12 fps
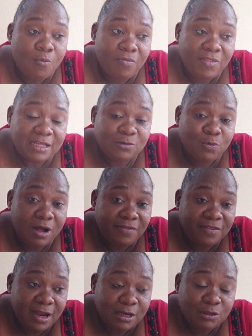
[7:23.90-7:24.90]
that
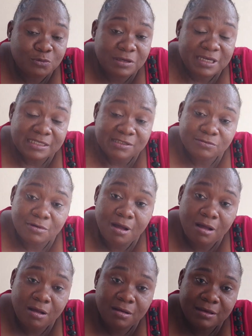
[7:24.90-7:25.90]
what they're doing is
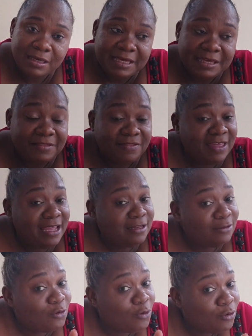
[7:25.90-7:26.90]
wrong. They
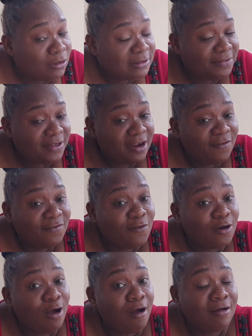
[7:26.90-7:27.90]
don't
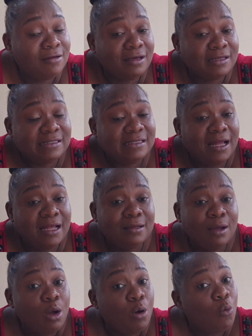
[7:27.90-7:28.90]
therefore
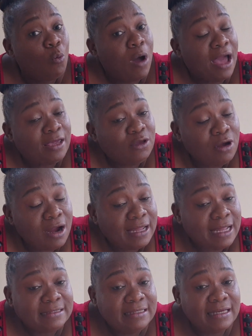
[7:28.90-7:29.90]
understand why you are
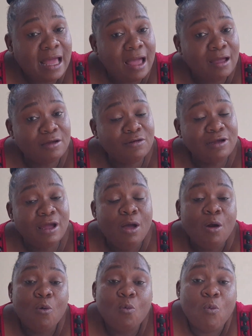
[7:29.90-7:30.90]
getting angry,
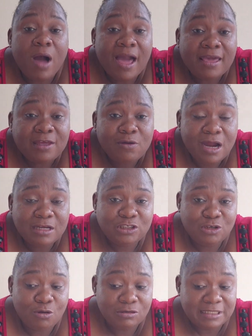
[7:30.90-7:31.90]
why you are
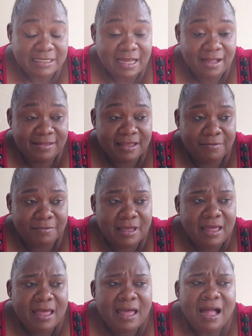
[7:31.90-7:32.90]
shouting at them.
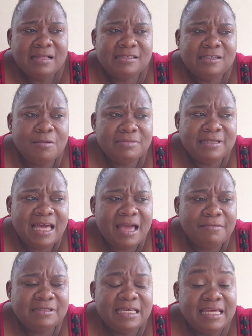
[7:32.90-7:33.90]
And
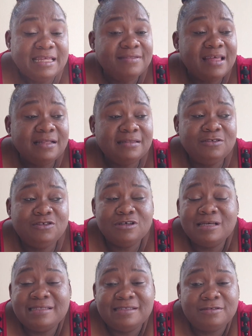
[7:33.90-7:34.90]
sometimes that
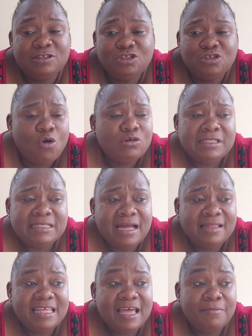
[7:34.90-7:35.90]
just shouting
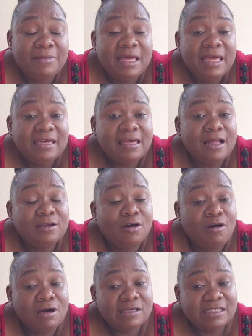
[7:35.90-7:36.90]
at them can
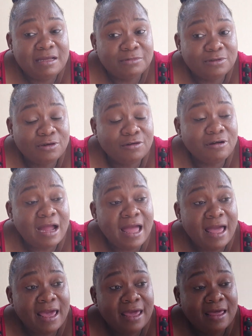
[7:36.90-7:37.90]
cause them to
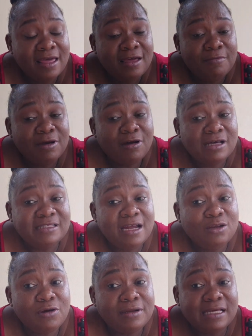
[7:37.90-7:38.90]
cry because
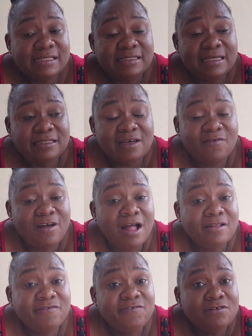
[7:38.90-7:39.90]
they're now in a state of
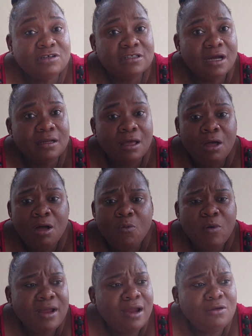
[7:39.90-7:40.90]
confusion.
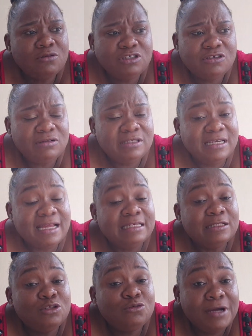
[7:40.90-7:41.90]
Why are you shouting? I
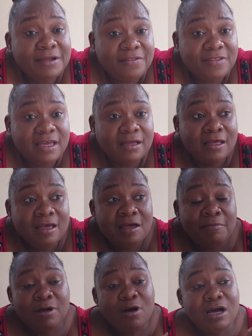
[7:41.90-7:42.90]
didn't do anything.
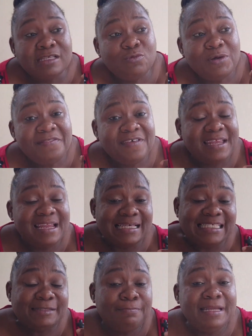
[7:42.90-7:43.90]
Because within a
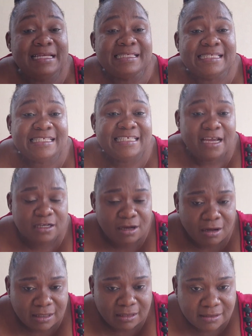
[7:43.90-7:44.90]
split
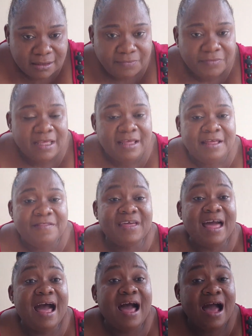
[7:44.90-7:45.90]
second,
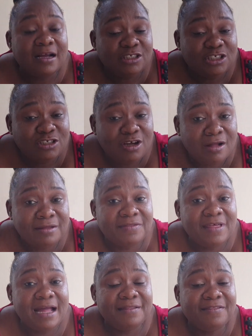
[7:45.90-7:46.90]
the action
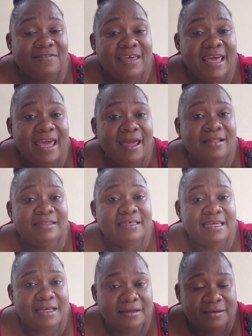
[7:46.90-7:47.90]
that they
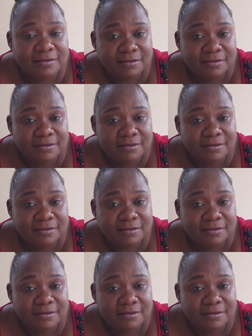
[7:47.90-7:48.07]
did